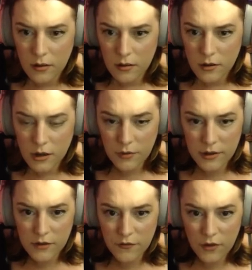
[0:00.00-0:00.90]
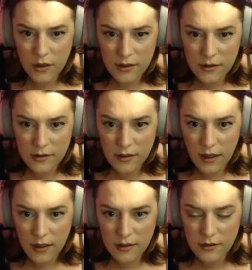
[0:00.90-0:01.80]
to its fullest
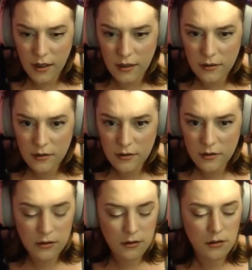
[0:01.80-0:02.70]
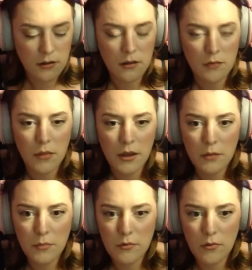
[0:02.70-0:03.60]
extent. I
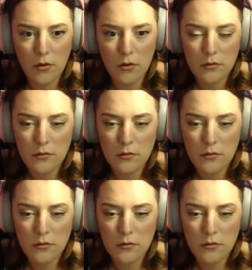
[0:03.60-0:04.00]
could be wrong.